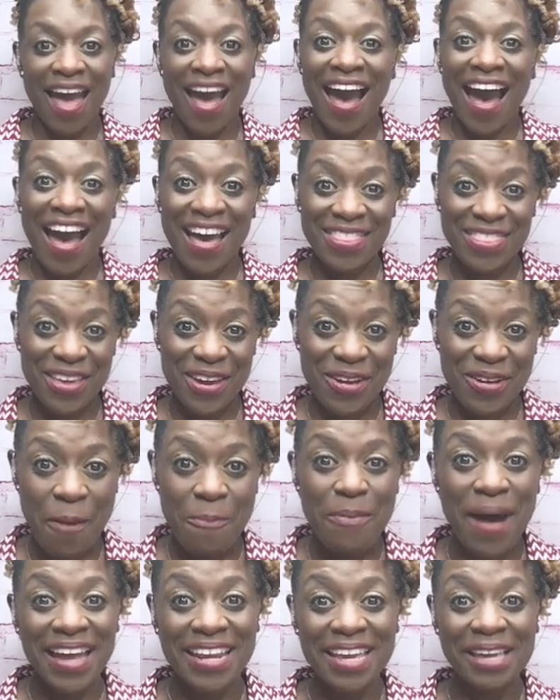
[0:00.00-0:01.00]
Hi there,
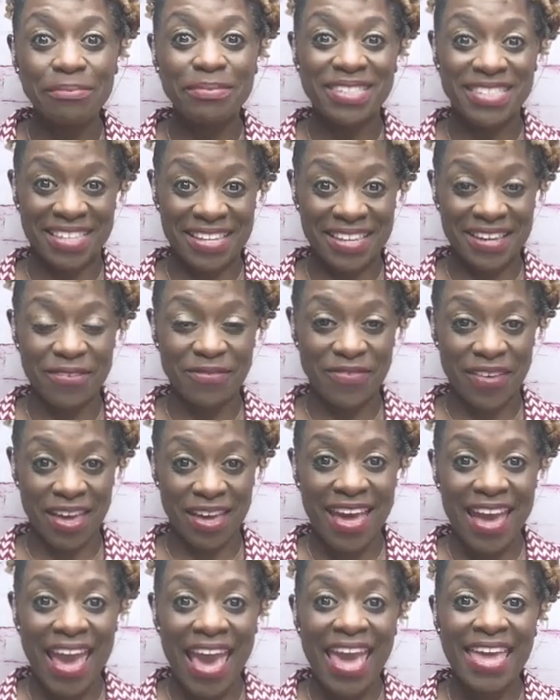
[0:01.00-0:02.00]
my name is
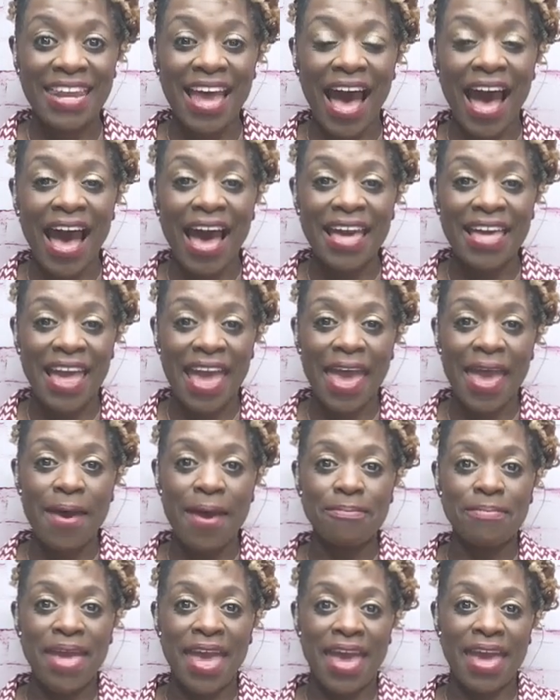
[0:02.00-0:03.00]
Ingafay, and I
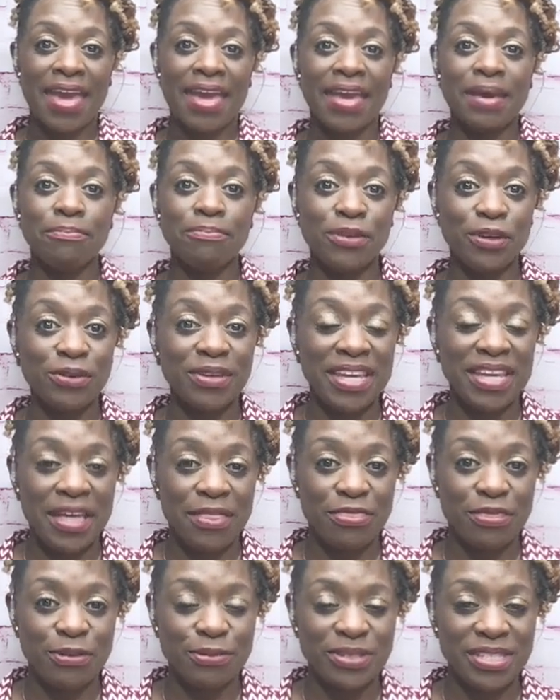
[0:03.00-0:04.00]
am a beauty
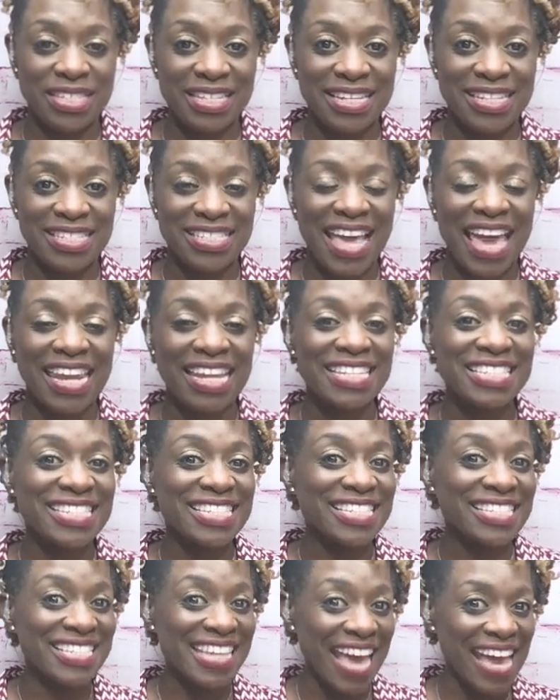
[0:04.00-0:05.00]
enthusiast. And in
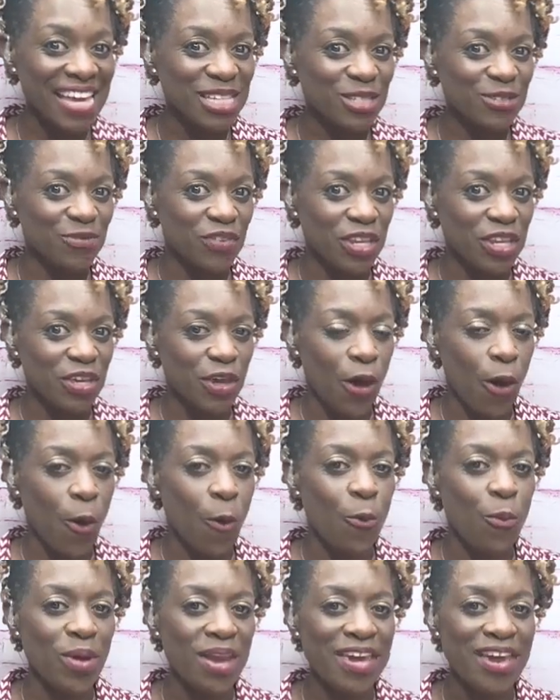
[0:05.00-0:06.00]
today's video,
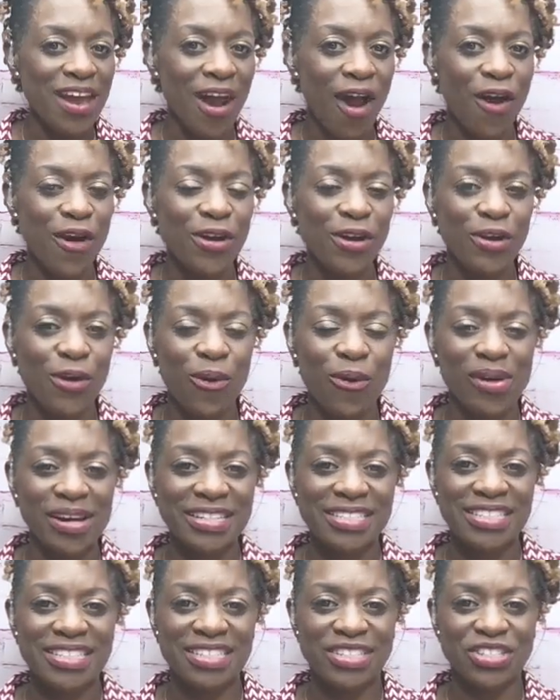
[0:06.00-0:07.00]
we are
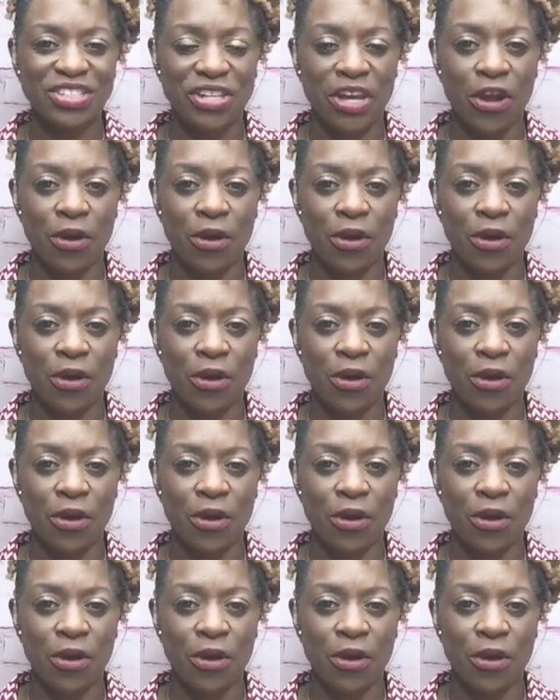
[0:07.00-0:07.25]
going to share